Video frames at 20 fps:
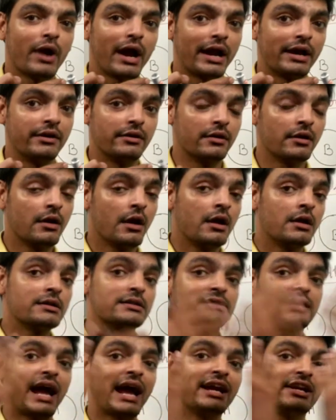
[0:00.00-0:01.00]
end,
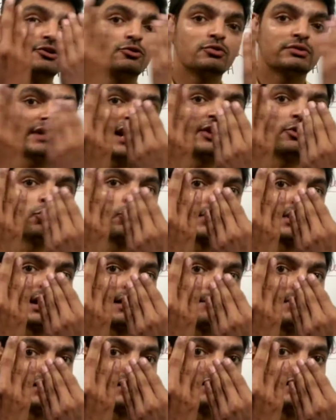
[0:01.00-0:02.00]
side to side
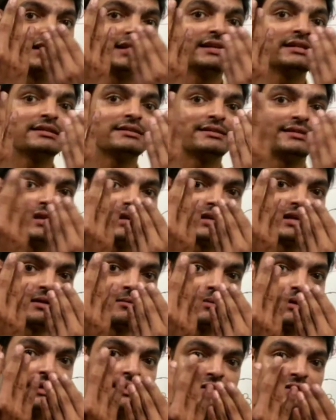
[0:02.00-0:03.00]
overlapping is
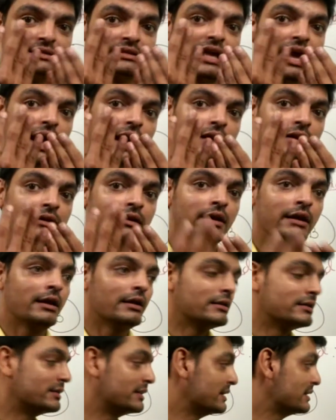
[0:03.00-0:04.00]
taking place, then
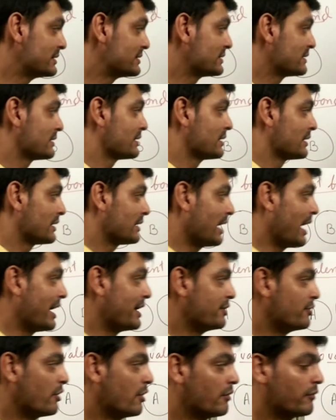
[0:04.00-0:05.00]
this
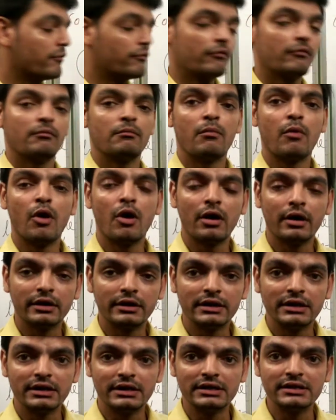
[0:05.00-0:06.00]
kind of
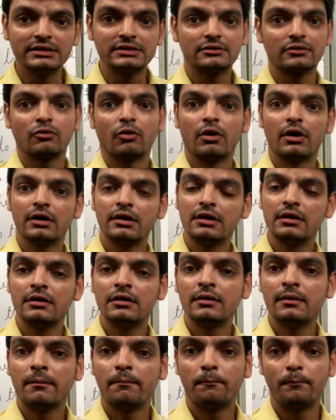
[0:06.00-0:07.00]
bond is called
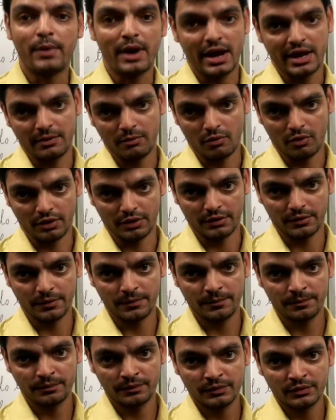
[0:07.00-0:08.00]
pi bond.
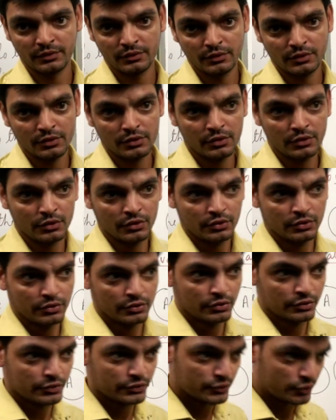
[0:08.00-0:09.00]

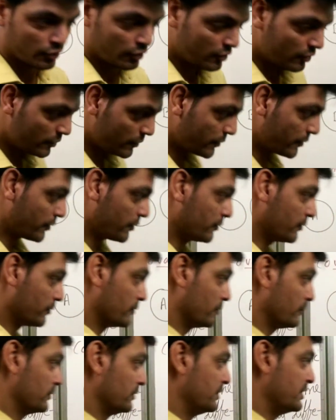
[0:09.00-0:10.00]
So
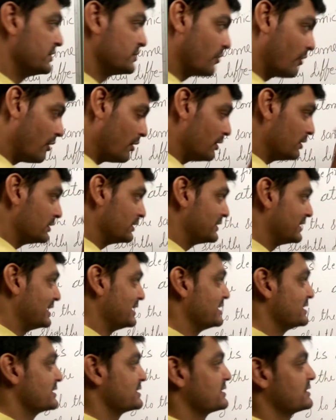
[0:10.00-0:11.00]
these all the
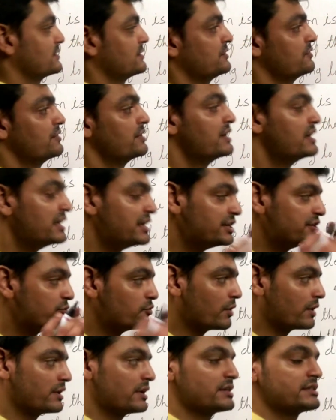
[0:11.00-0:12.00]
things you need
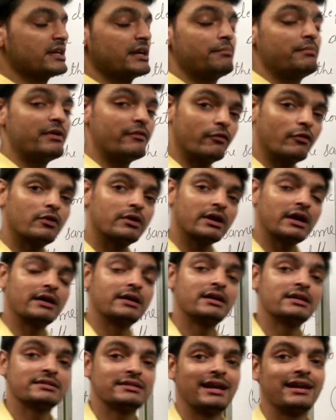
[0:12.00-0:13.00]
to understand before
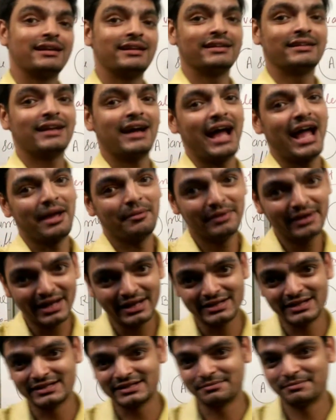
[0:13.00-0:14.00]
understanding the
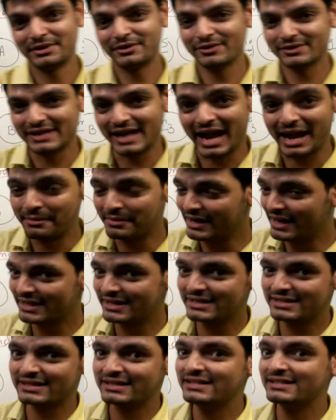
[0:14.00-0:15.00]
hybridization, because
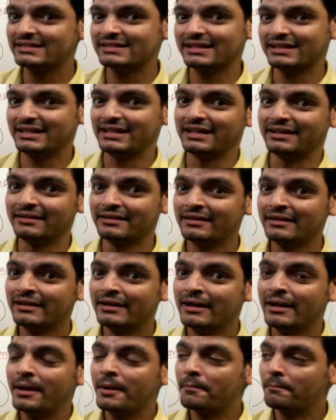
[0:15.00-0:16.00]
hybridization is nothing
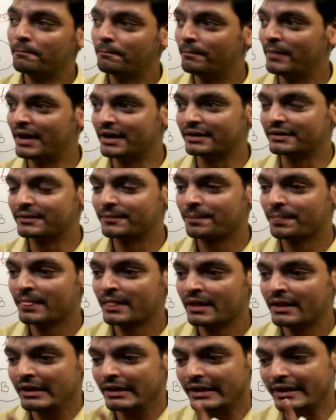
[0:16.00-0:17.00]
but
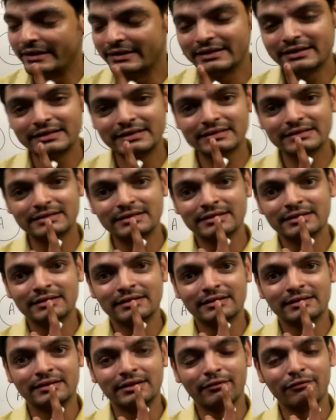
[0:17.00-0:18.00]
it is
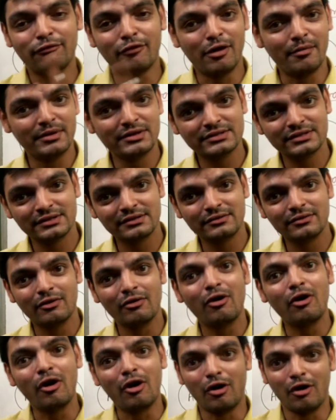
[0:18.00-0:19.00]
the formation
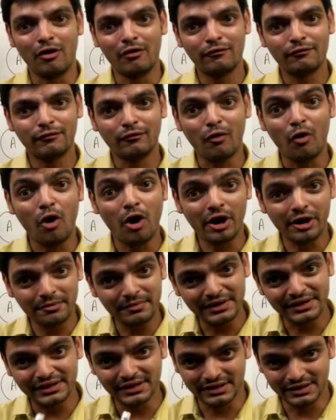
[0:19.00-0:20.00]
of
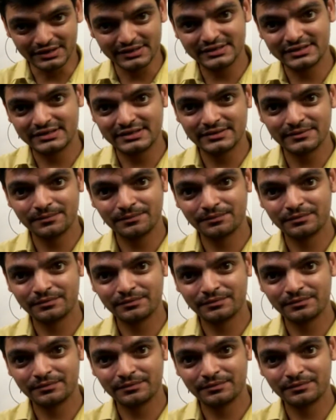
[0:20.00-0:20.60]
orbitals